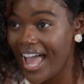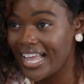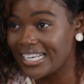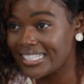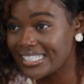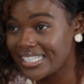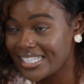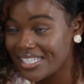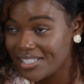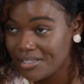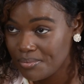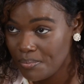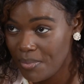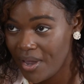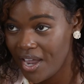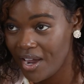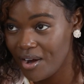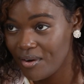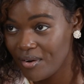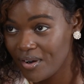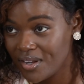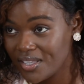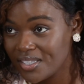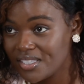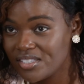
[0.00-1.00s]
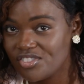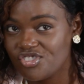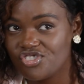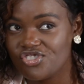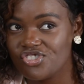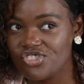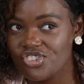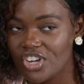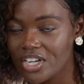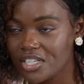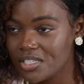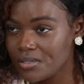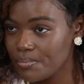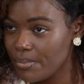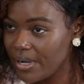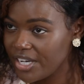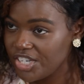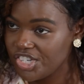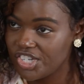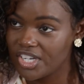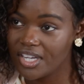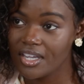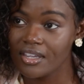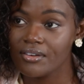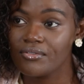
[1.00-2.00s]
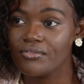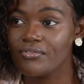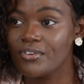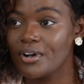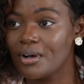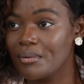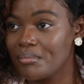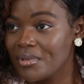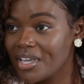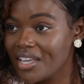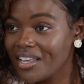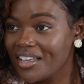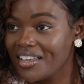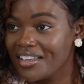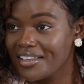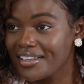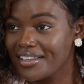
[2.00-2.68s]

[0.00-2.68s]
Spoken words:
and his parents just by chicken farming.